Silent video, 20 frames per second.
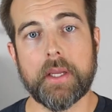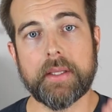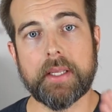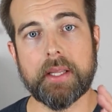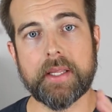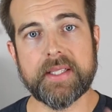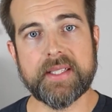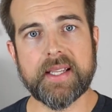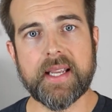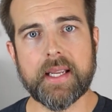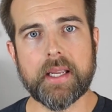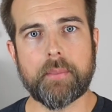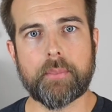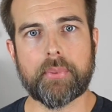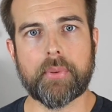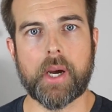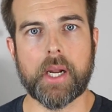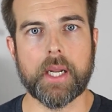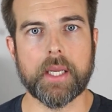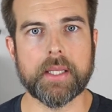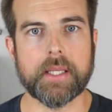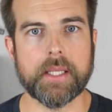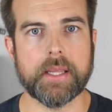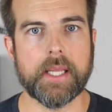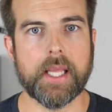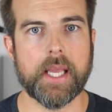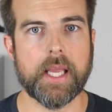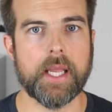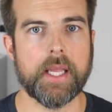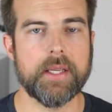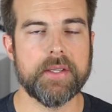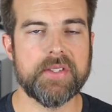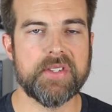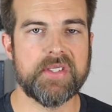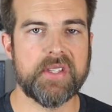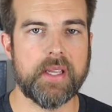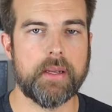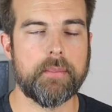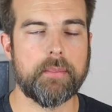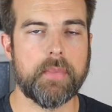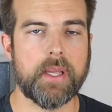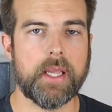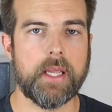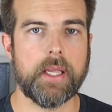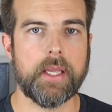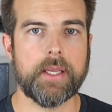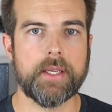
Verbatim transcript: Now the second product that they sent me